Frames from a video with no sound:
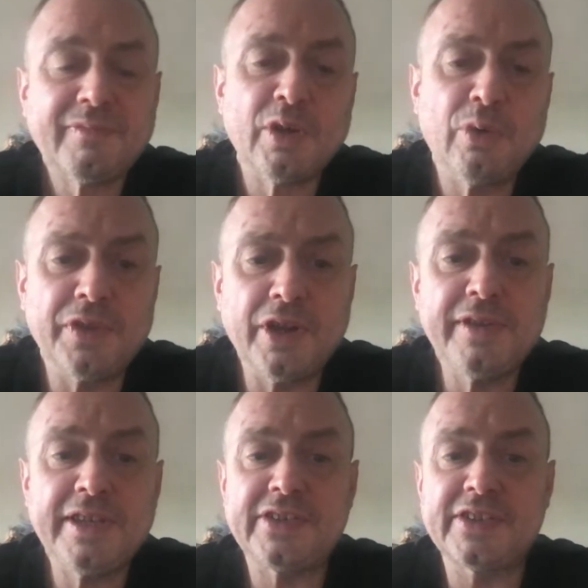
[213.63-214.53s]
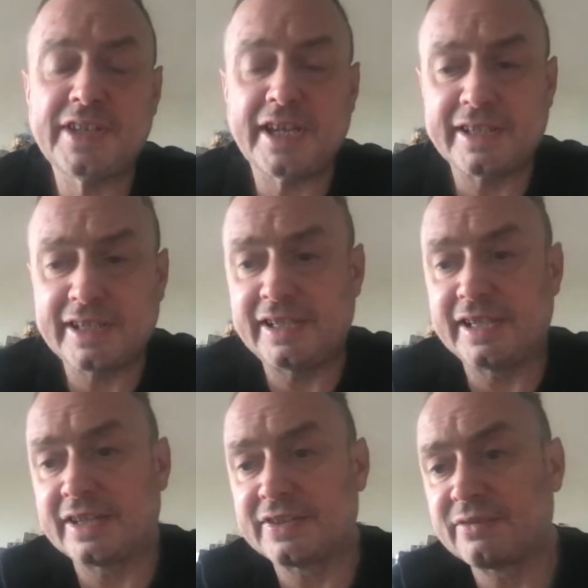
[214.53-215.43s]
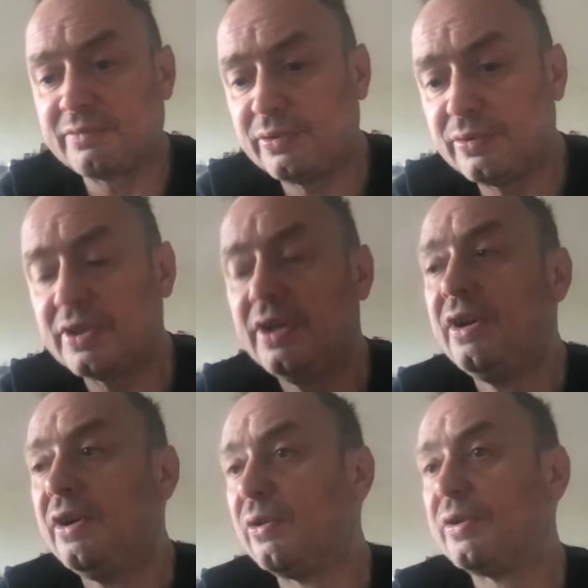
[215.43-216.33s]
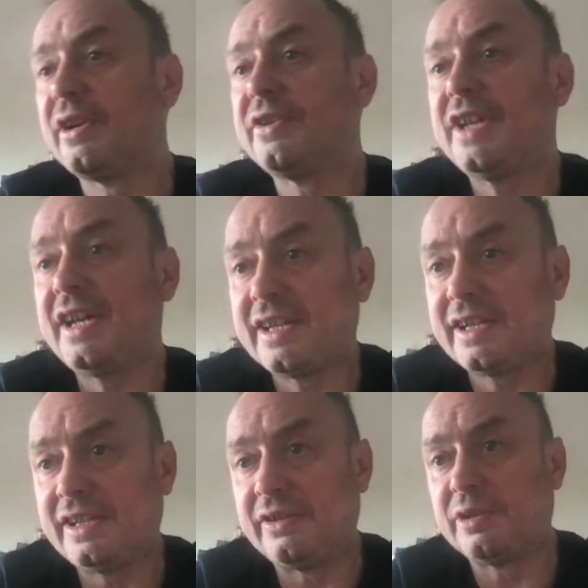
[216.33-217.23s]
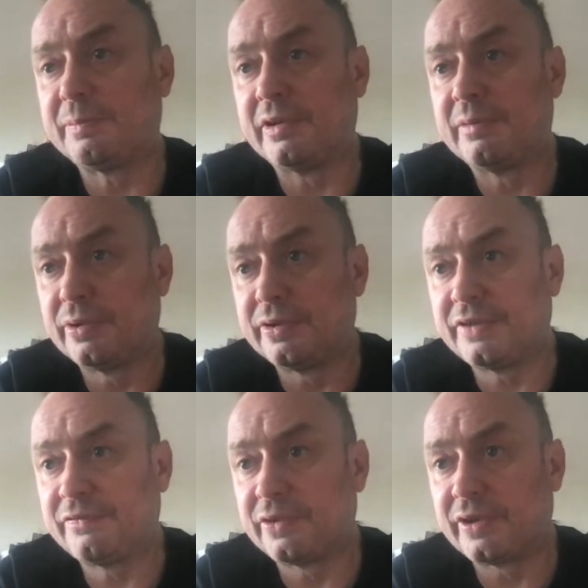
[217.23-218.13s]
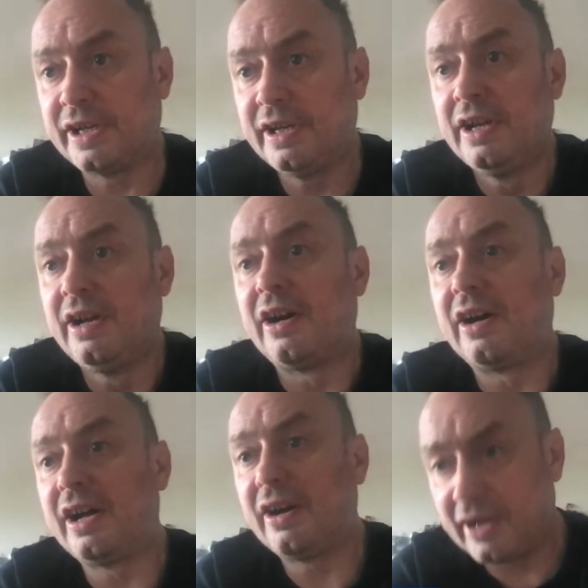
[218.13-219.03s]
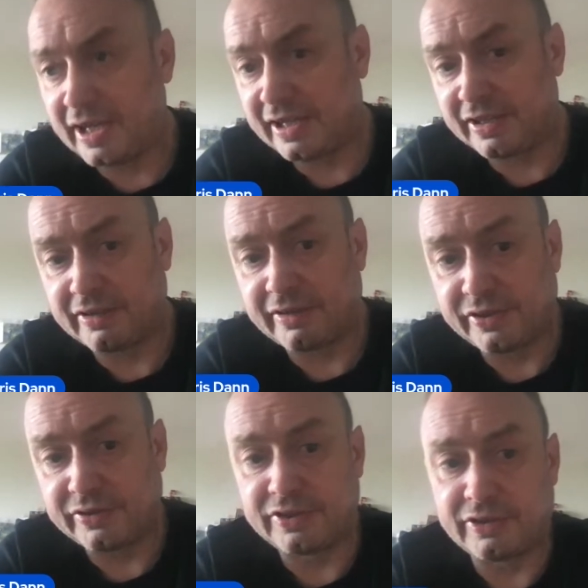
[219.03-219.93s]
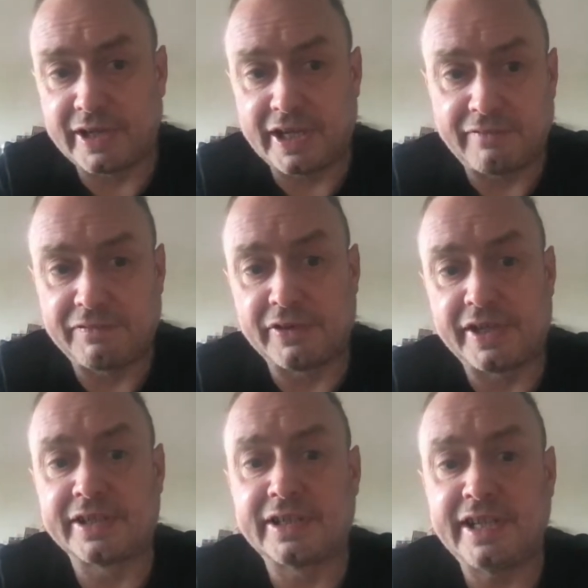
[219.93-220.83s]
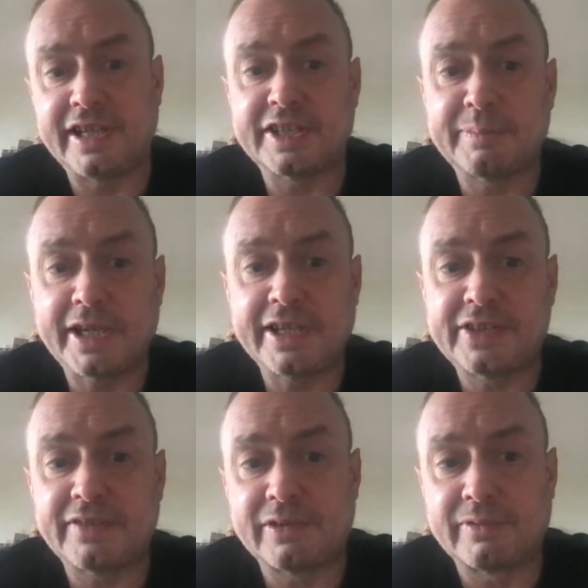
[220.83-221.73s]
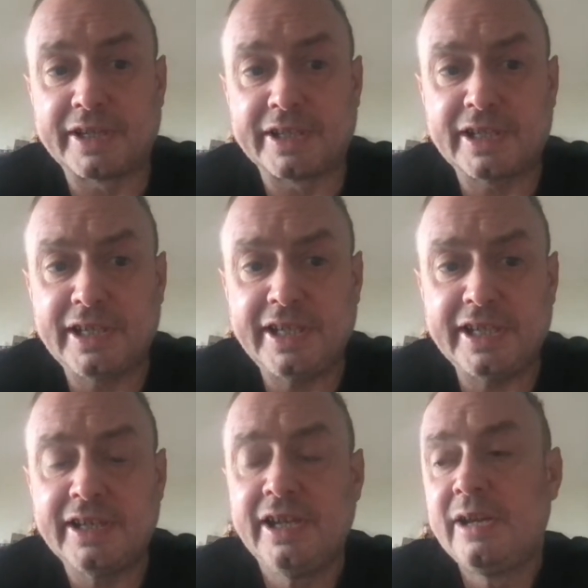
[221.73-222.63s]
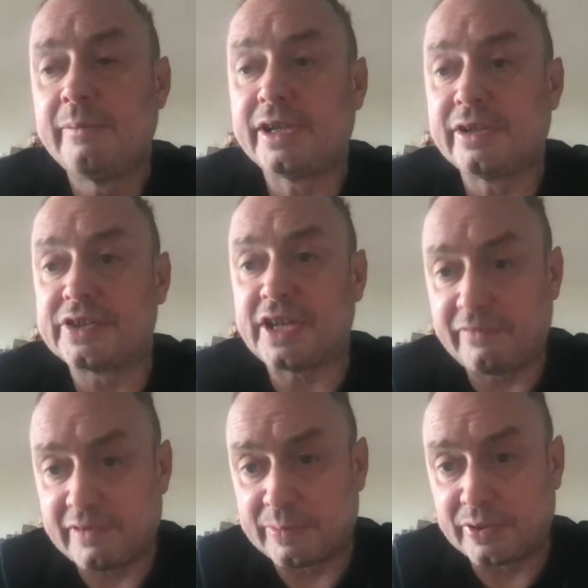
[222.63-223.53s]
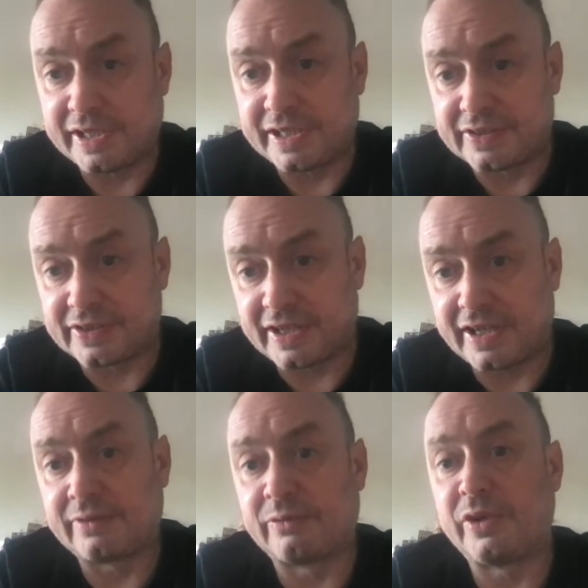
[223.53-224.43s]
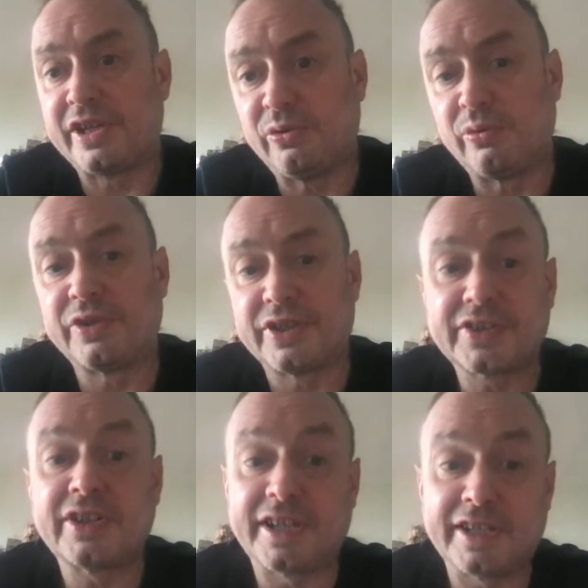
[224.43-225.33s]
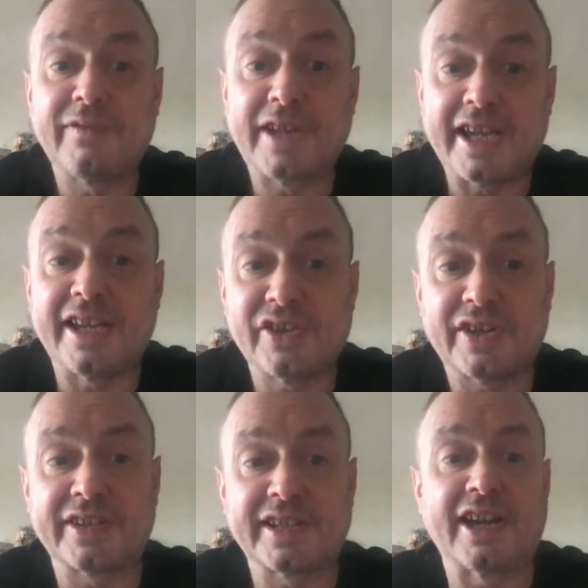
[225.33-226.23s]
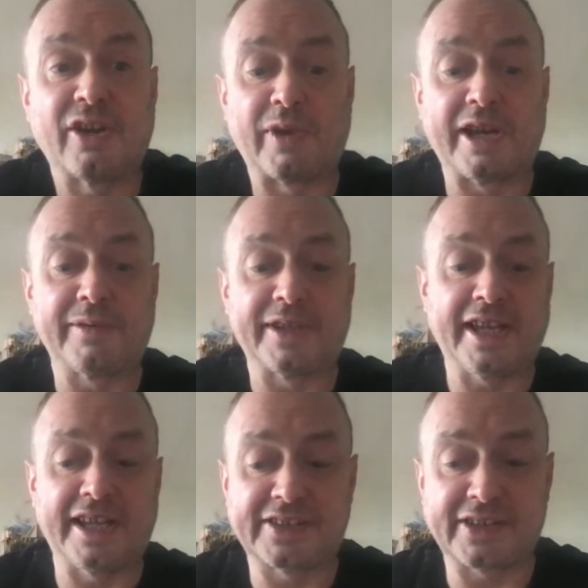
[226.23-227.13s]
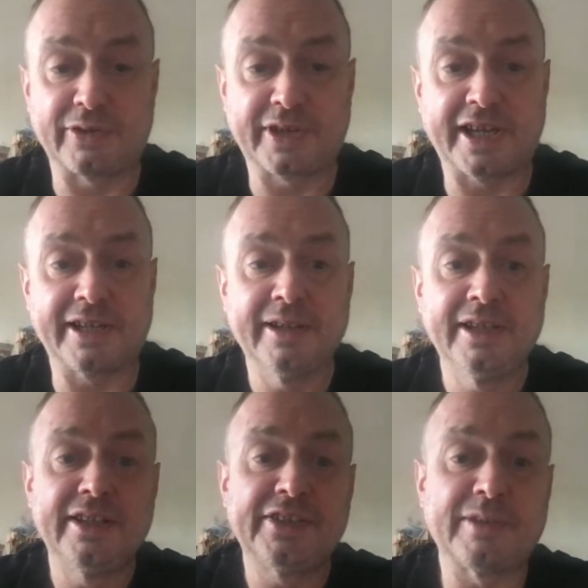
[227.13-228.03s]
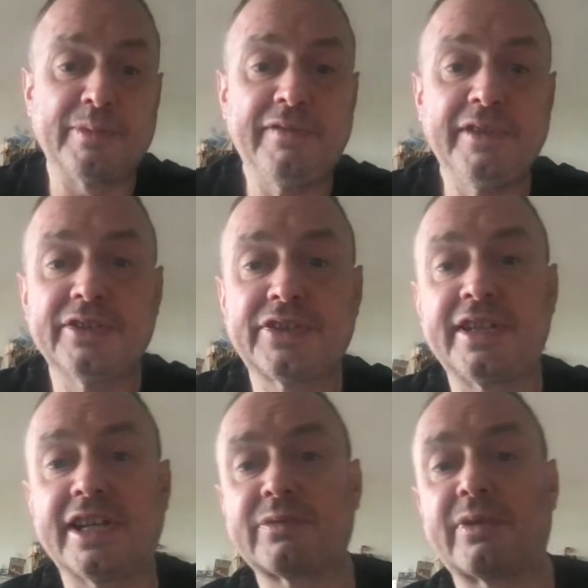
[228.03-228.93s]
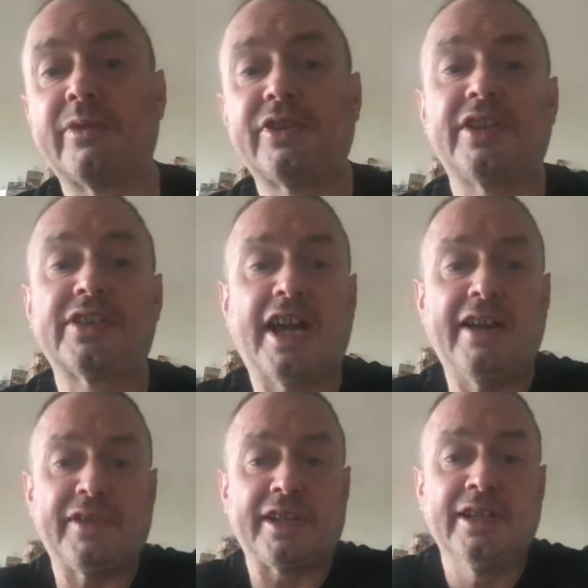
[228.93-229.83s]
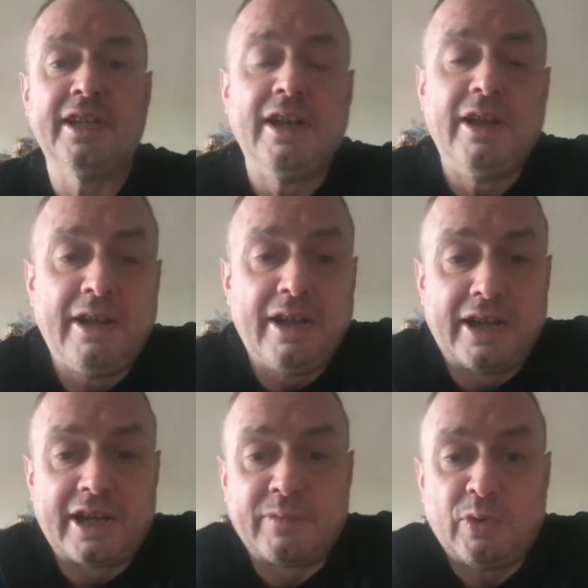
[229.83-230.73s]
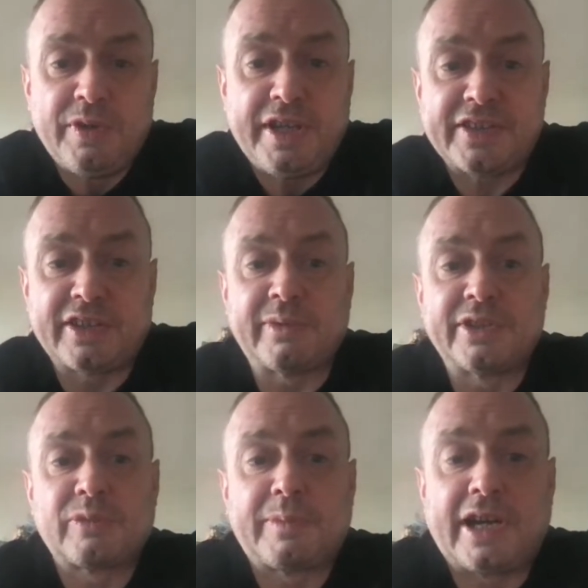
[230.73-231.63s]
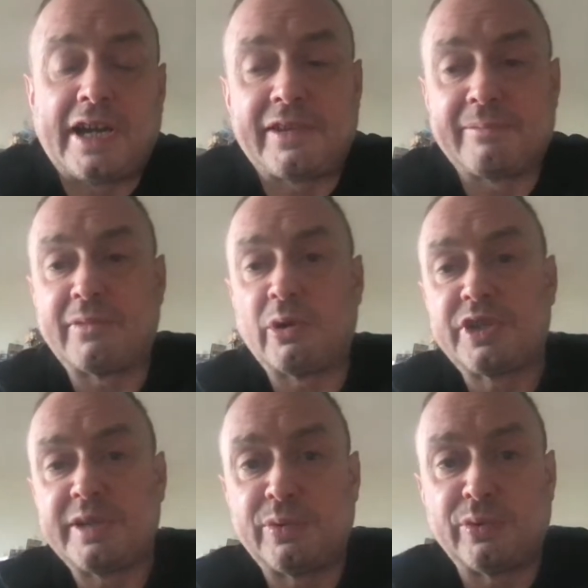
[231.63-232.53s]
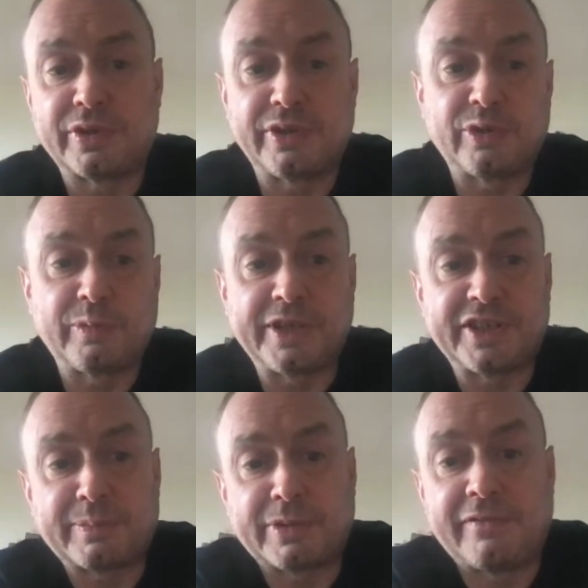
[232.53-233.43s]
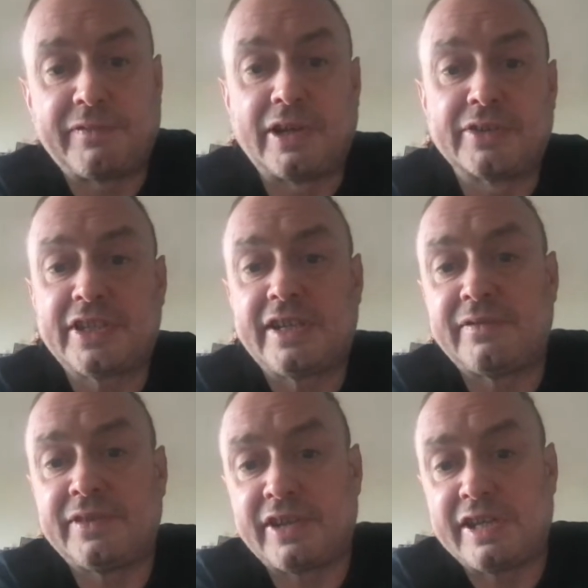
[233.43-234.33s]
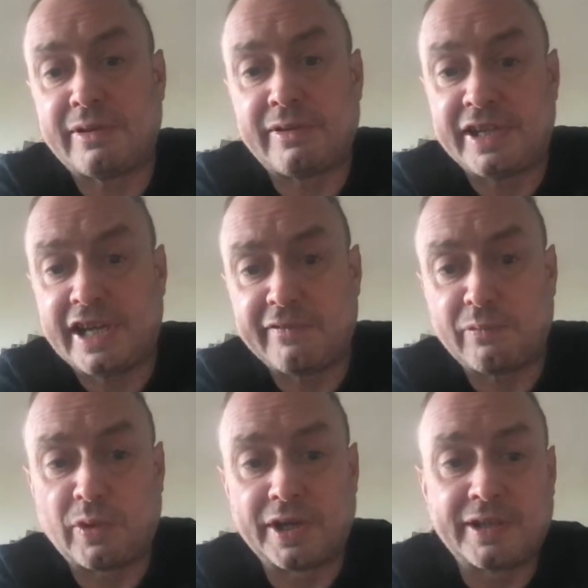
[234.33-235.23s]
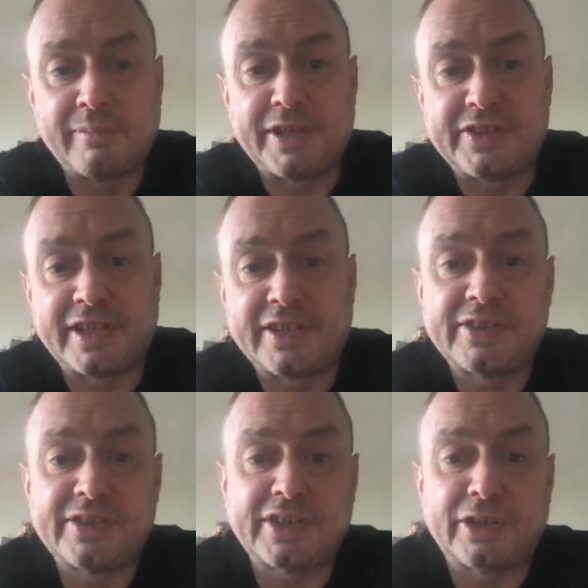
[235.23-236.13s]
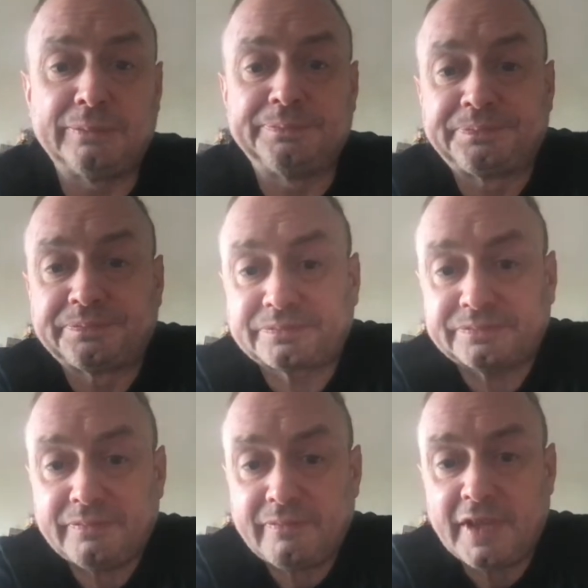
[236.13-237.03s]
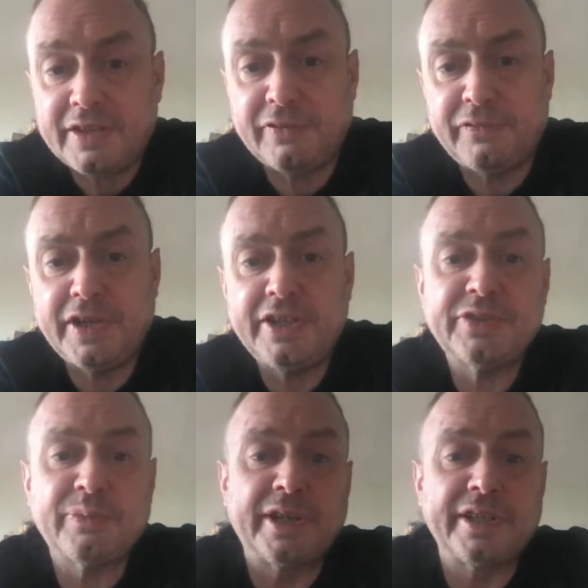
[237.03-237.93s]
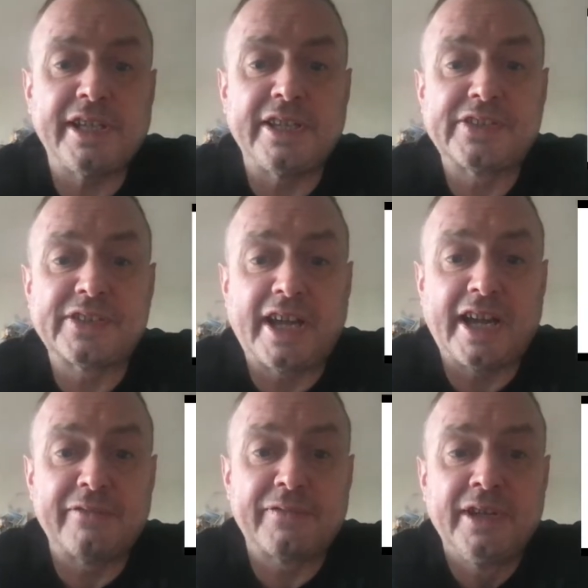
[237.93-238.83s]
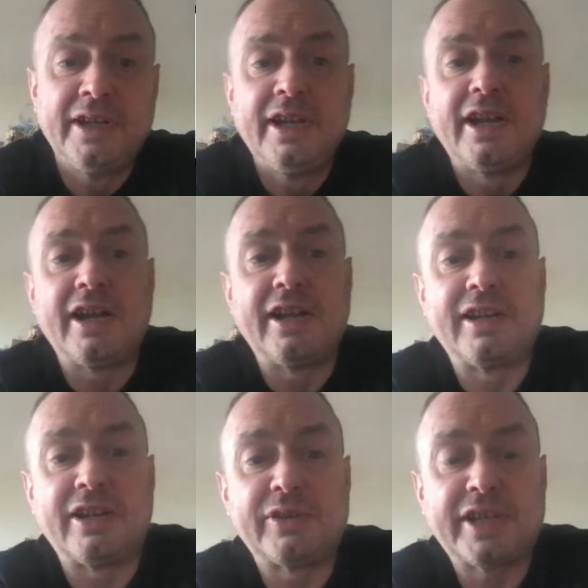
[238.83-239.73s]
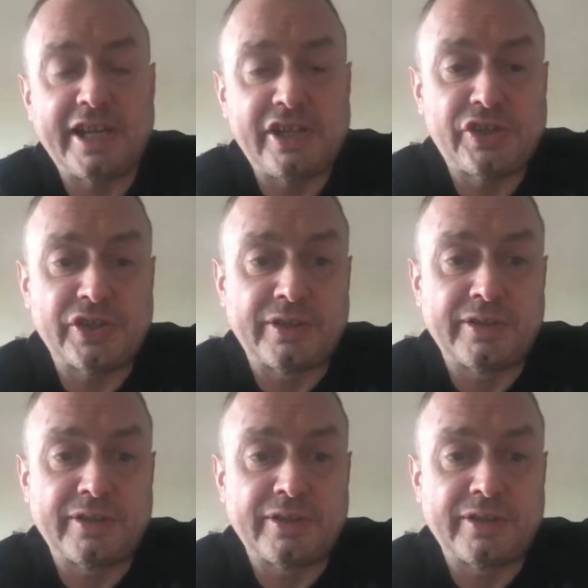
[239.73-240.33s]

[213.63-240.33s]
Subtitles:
although this is technically against the rules, although technically you could be reported for it, I highly encourage you to do it if you're in the clinic space, if you're running a clinic, because everybody does it and we all just kind of let each other get away with it. It's okay. So moving on to the next one, which is having all these other ones about having multiple Google Business Profiles, even though you only have one business. So the first one is to have a location